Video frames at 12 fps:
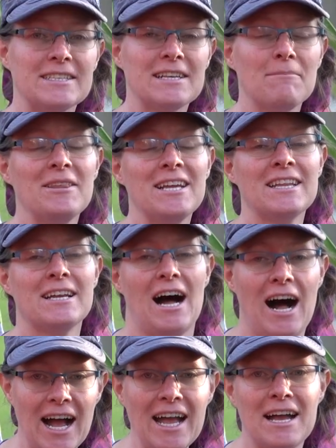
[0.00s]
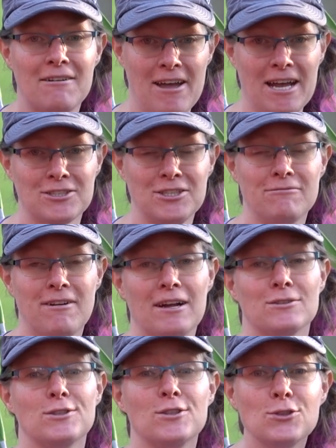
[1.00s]
Something that I have actually
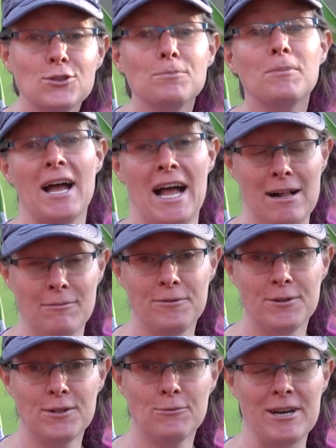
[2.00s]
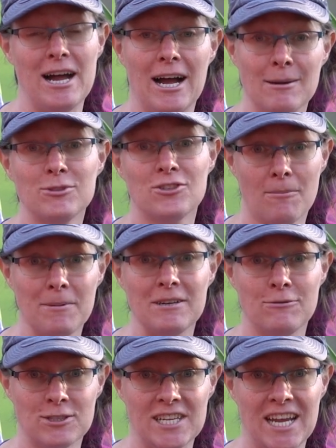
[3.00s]
found super helpful when I'm
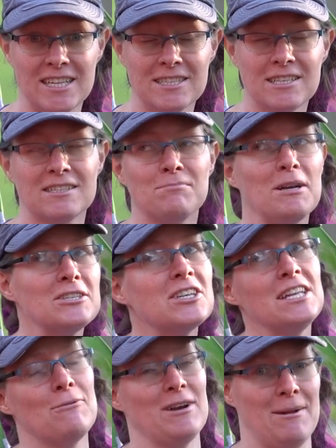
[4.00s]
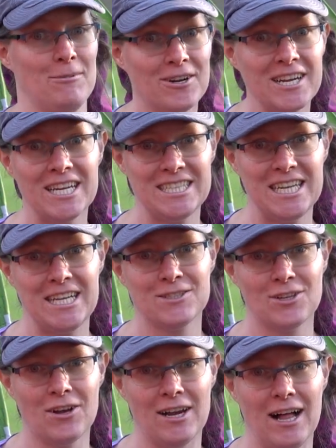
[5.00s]
shopping for tents, especially when I'm looking at
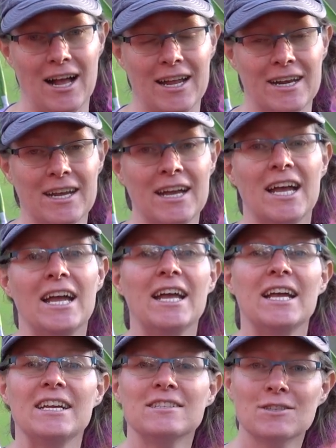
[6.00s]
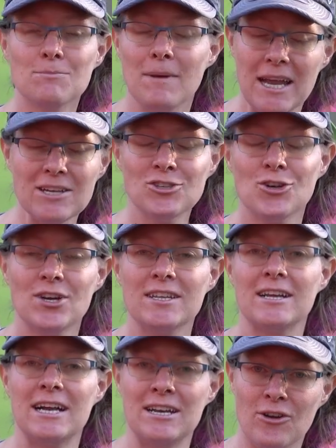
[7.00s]
tents online, is to make
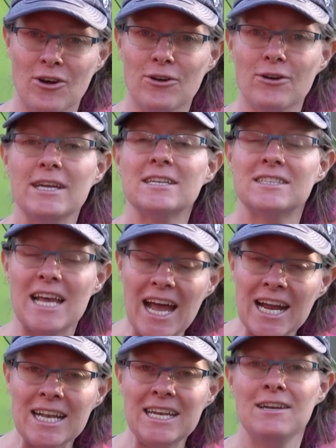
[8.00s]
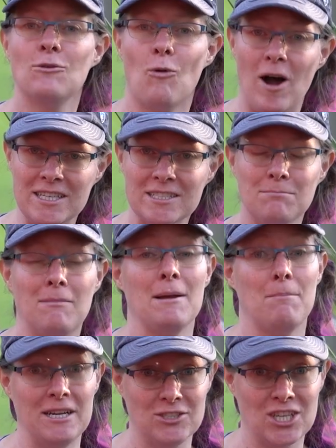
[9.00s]
sure that I know exactly what
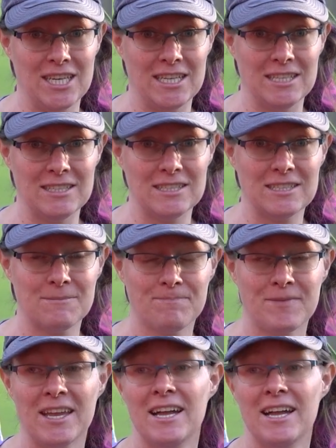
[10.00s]
my budget is.